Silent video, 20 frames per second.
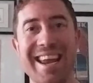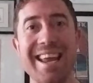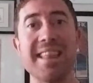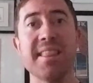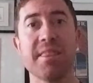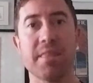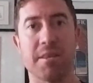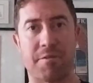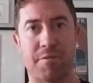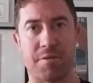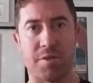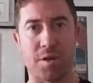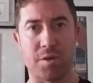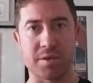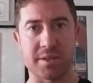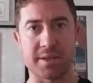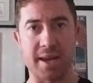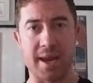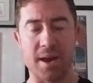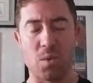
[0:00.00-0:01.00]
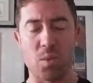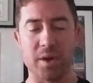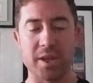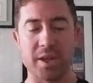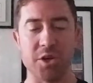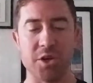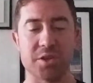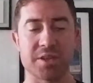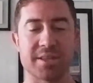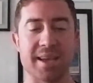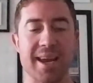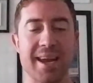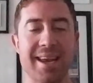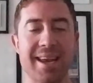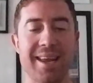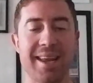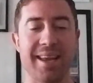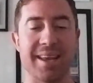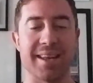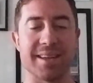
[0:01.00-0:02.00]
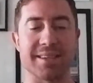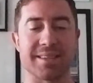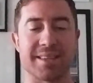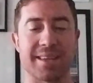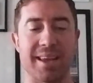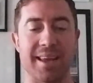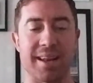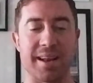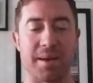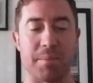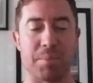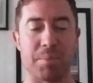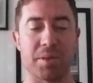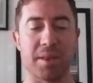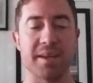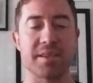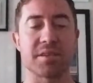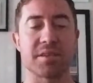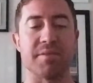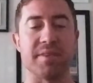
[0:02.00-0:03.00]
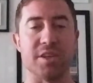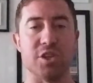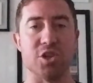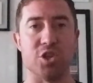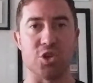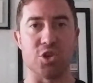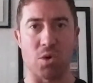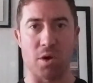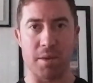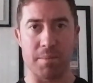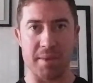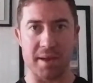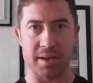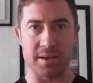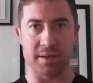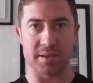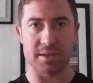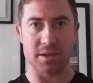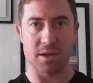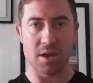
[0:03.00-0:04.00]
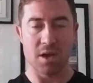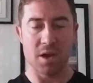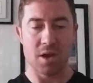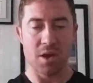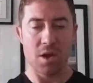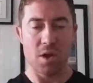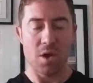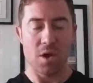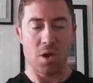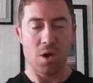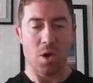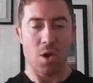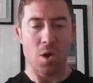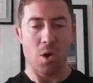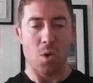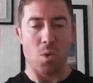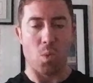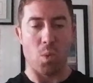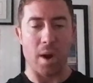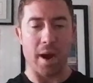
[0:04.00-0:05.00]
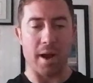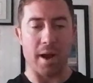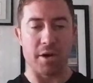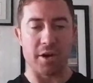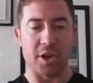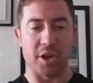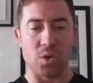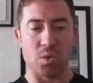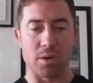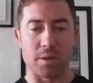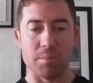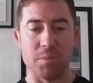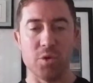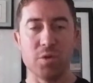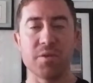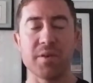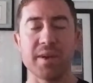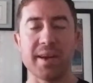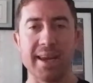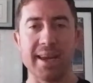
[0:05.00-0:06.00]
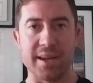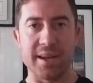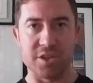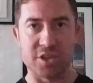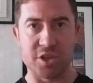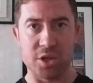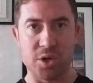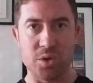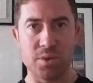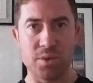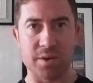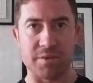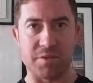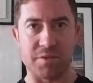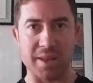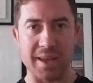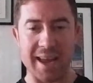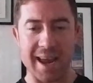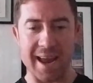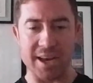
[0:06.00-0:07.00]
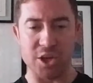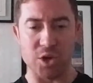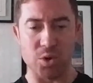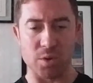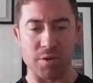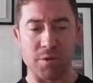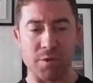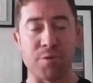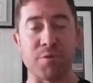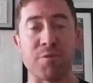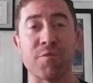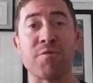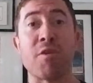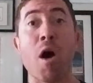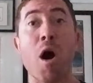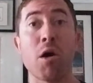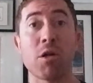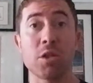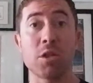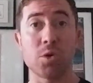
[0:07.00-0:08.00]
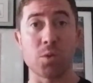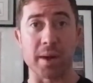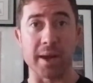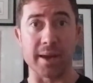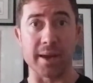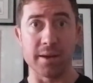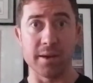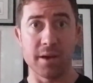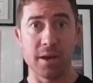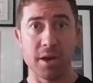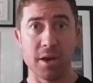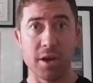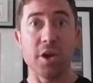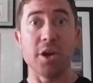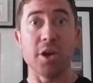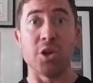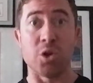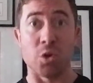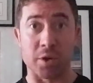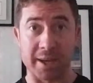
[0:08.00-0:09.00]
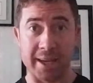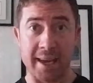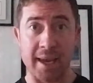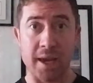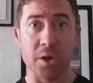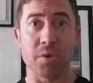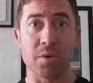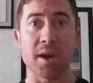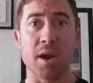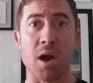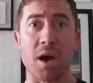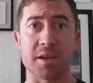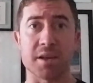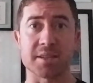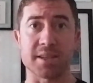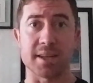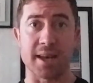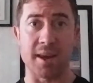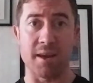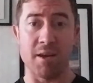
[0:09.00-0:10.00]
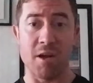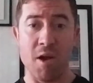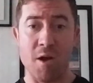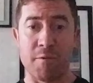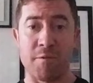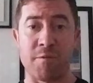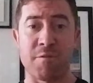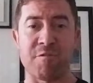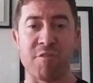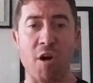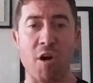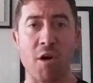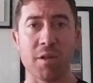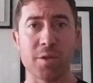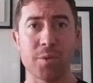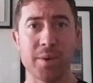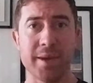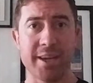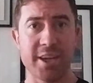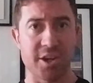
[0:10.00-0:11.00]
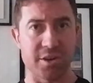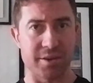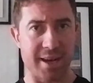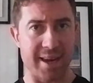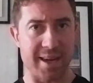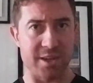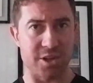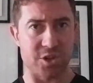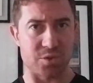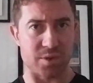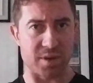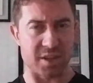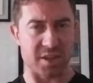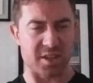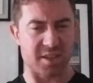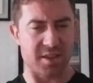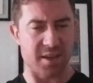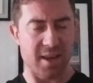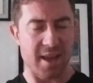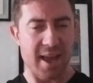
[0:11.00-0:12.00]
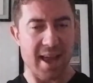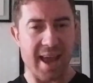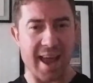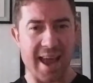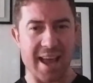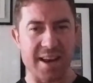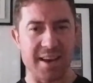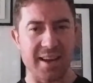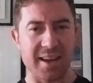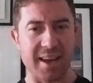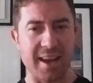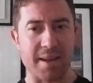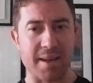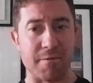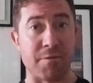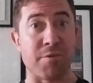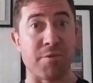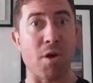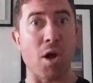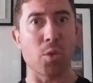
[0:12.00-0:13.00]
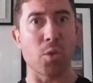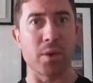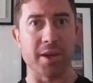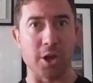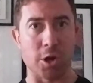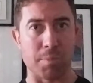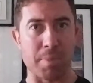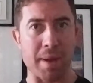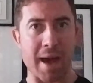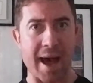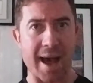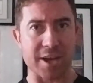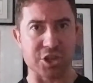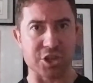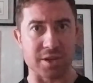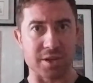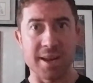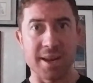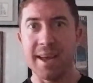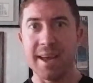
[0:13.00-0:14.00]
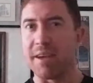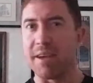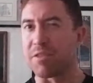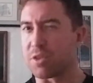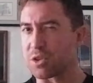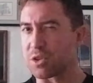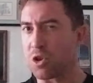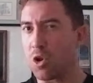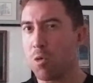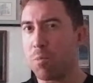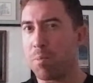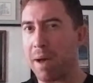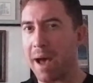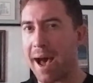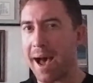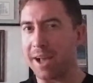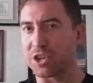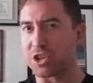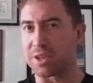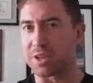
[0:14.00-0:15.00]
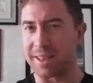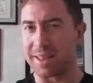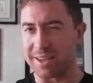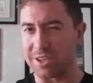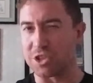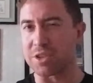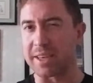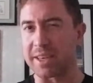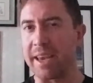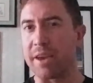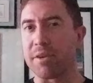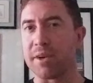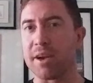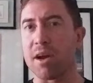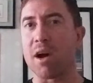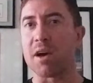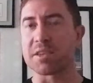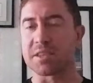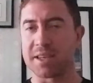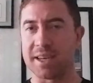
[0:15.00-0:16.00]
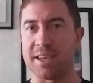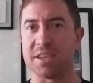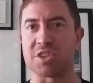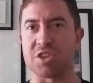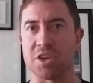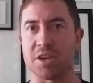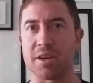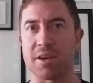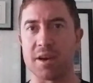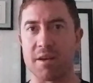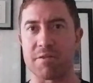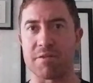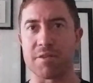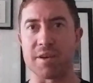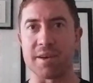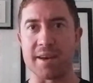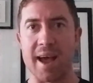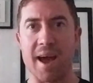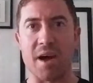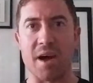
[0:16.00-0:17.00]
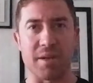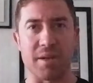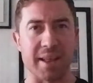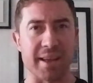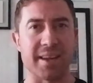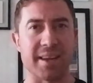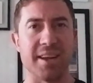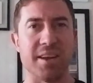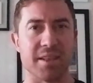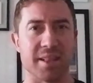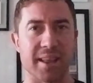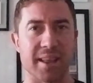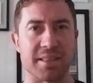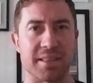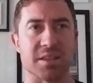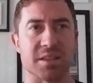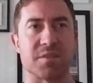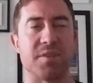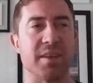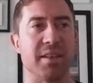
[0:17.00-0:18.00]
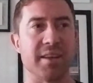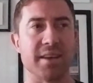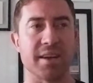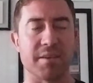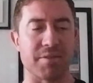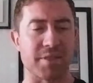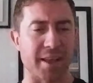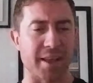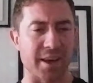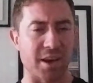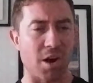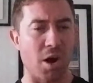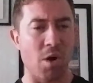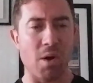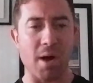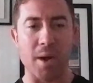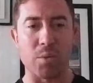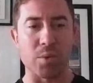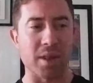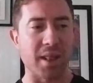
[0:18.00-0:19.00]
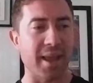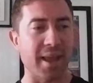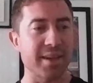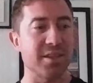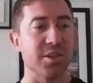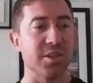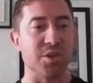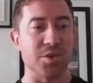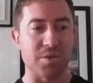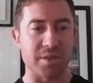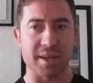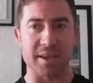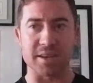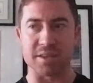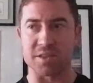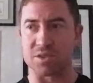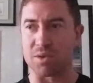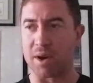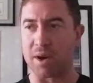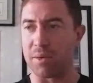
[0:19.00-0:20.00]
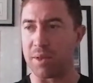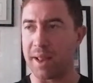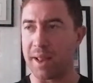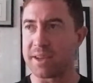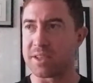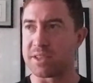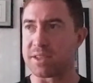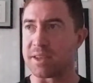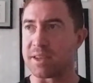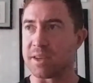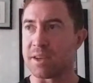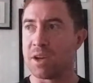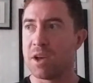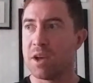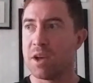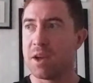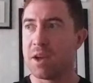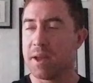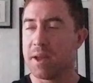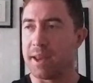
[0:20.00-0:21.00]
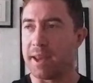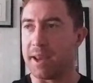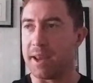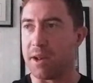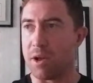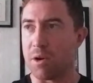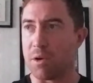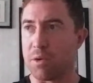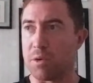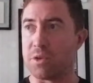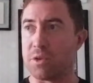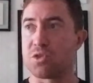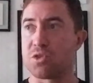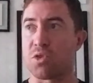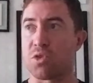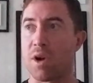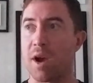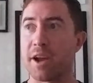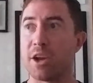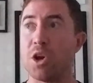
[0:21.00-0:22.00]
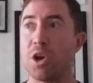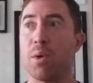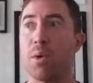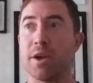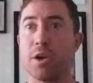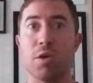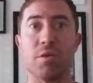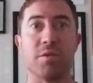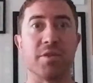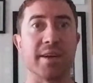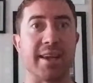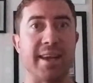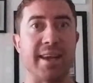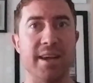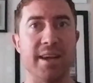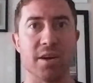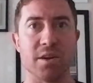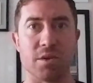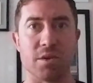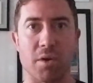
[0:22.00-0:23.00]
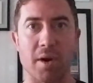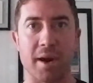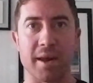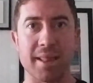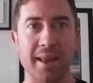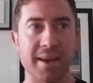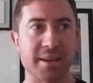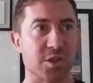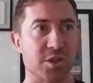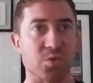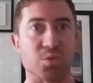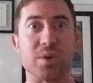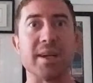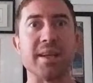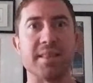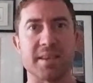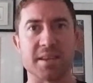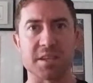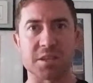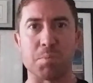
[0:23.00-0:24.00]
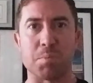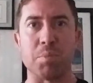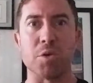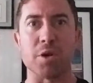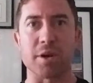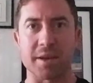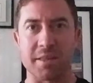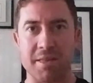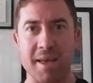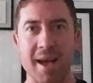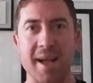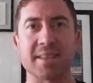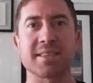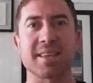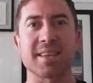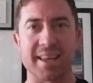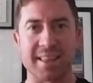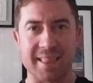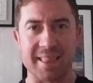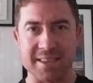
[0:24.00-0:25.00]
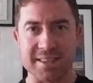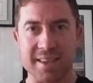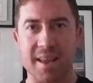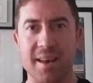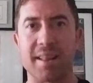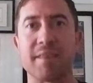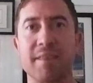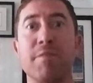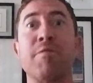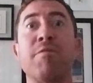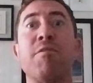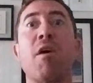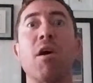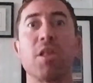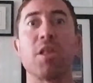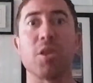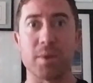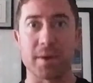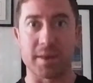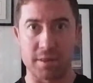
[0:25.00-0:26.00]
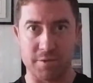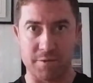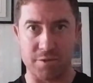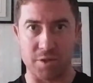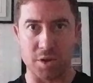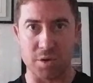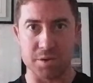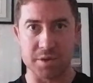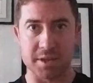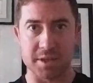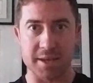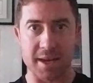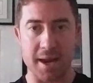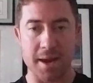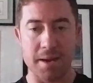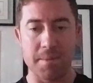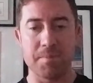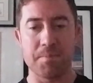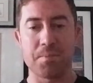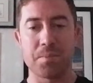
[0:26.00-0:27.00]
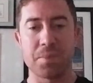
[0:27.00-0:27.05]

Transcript: in the flow state, when you stay in a place of enjoyment, where you are moving intuitively and you are following your curiosity, following your interest, and following your passion. If there's no passion, then just curiosity is good enough for now. Like this feeling of like, oh, I would like to do this, or I would like to, you know, try going over here, or I'd like to read this book. That's kind of like following the flow state.